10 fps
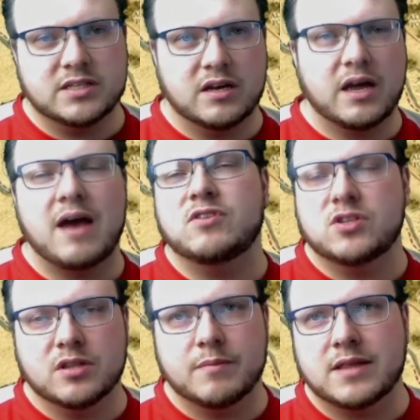I haven't done
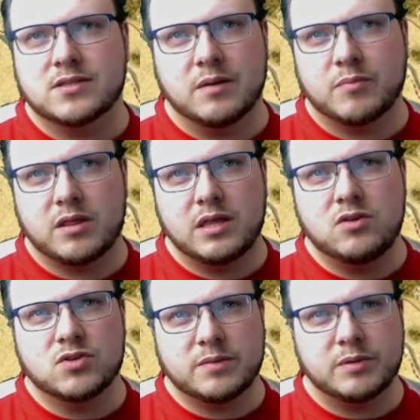the maths in it, but I think you're
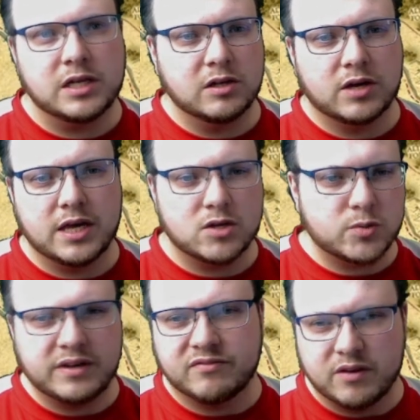typically looking at
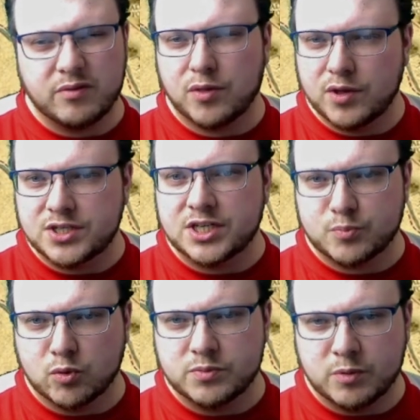25-30ish
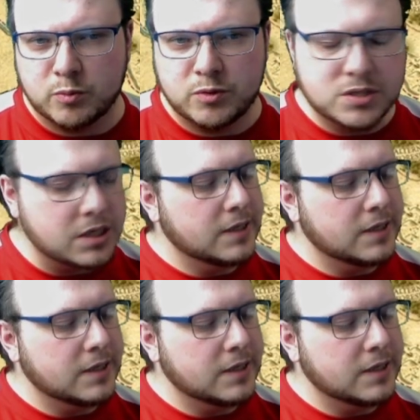points per wound,